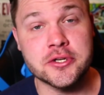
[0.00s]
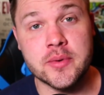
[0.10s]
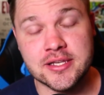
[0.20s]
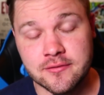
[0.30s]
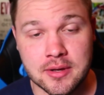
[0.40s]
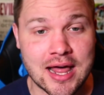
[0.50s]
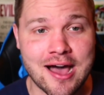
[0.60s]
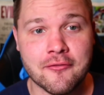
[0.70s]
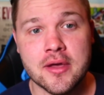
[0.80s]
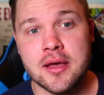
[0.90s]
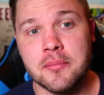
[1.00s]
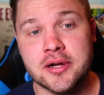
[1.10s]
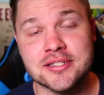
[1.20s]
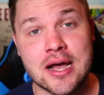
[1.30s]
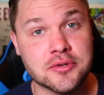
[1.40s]
2 weeks of my life
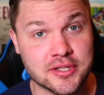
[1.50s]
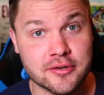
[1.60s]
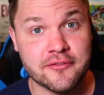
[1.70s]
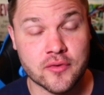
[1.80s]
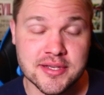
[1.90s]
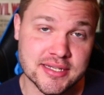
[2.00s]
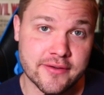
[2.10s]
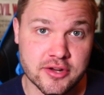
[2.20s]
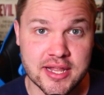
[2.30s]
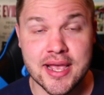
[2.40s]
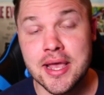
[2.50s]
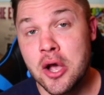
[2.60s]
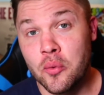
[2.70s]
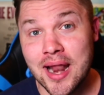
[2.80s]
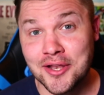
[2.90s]
because I was literally freezing every day.
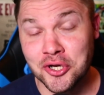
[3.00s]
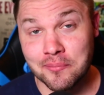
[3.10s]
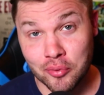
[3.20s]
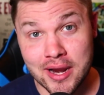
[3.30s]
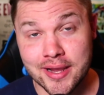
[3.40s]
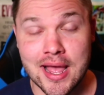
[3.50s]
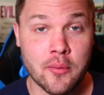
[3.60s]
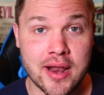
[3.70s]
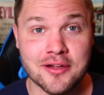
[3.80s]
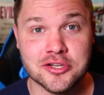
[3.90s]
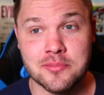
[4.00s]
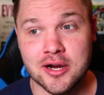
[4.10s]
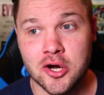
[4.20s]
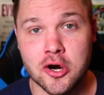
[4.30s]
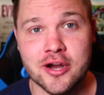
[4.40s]
When I took a break, I went out to my
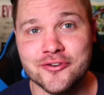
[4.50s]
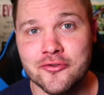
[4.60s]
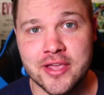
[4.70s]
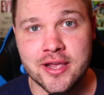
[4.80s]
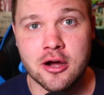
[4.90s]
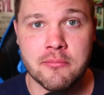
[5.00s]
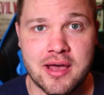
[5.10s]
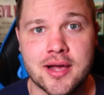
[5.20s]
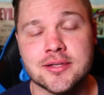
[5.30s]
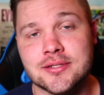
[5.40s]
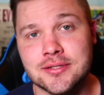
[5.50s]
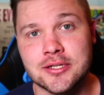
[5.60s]
car and turned the heat on max.